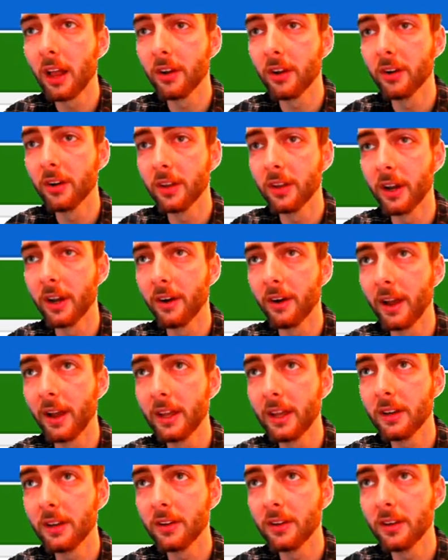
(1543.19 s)
earlier,
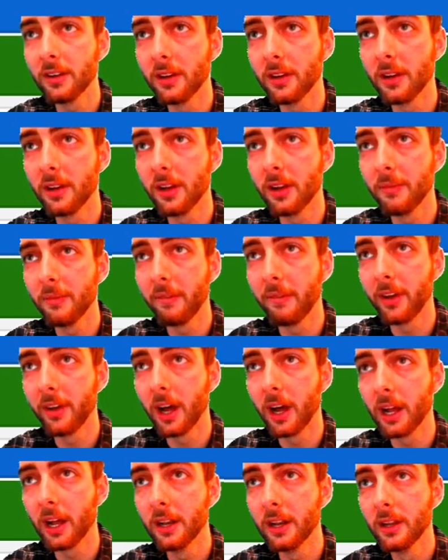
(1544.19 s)
right? Maybe
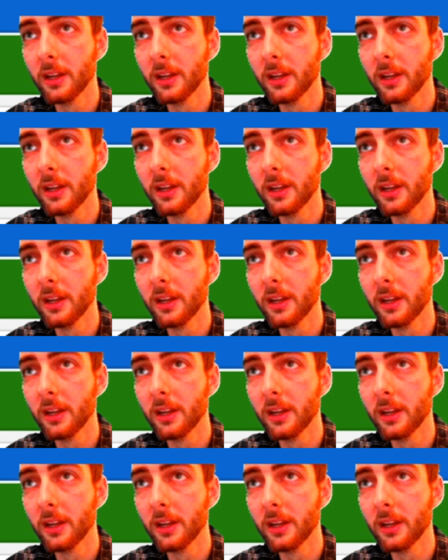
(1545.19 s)
not.